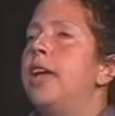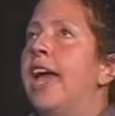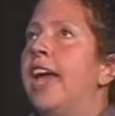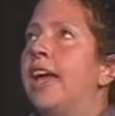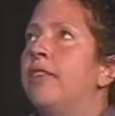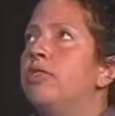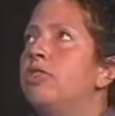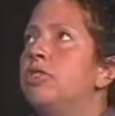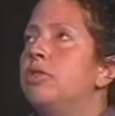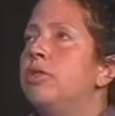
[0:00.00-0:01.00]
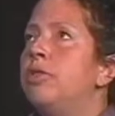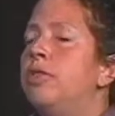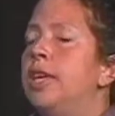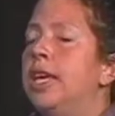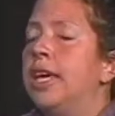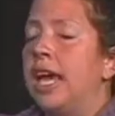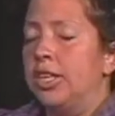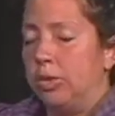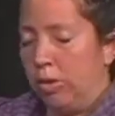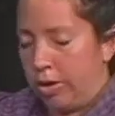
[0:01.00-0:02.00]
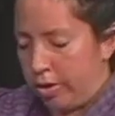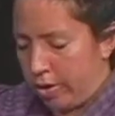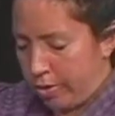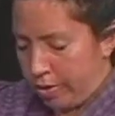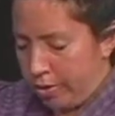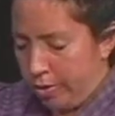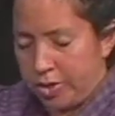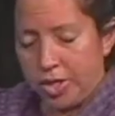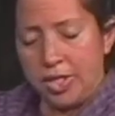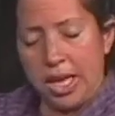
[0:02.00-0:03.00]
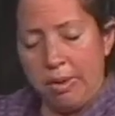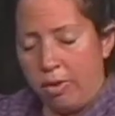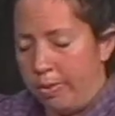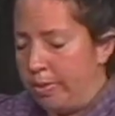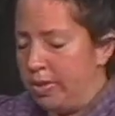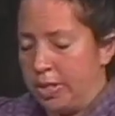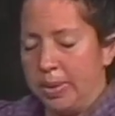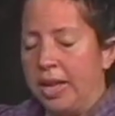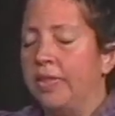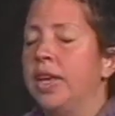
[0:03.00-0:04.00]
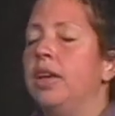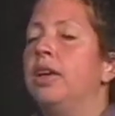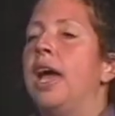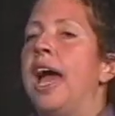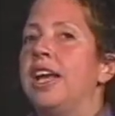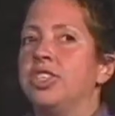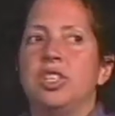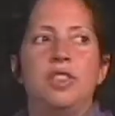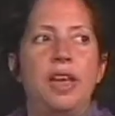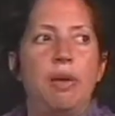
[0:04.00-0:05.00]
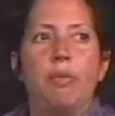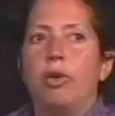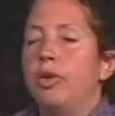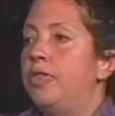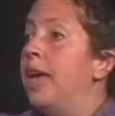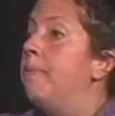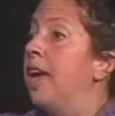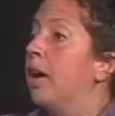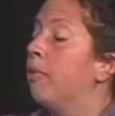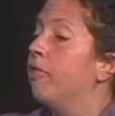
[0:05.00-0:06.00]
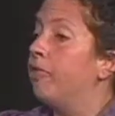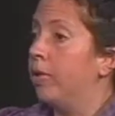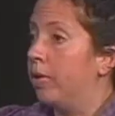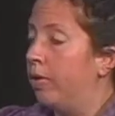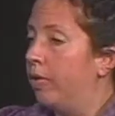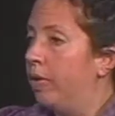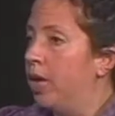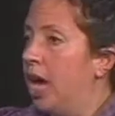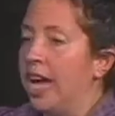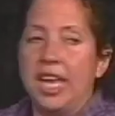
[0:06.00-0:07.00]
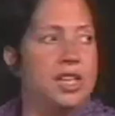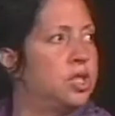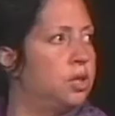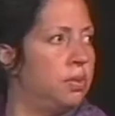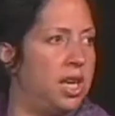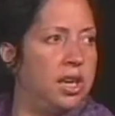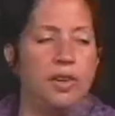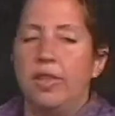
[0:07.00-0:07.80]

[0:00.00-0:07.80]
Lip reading: And the caseworker, who was the same woman, Ms. Bentley, asked them, could they make a referral against me?